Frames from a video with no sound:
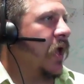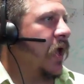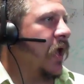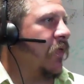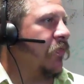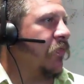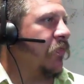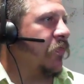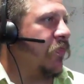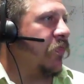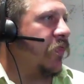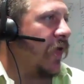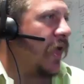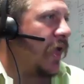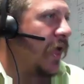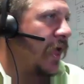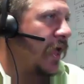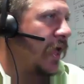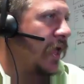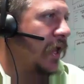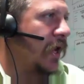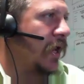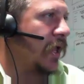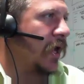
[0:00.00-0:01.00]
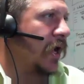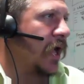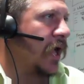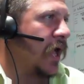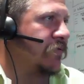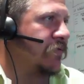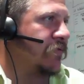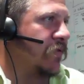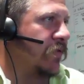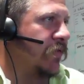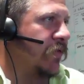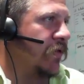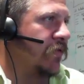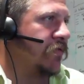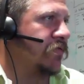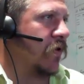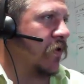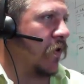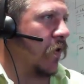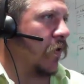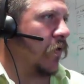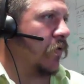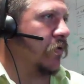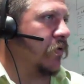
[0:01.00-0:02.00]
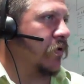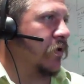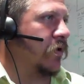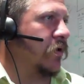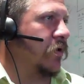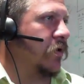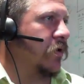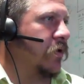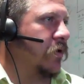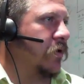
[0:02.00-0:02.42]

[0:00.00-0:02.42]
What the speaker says: and then it got to this code.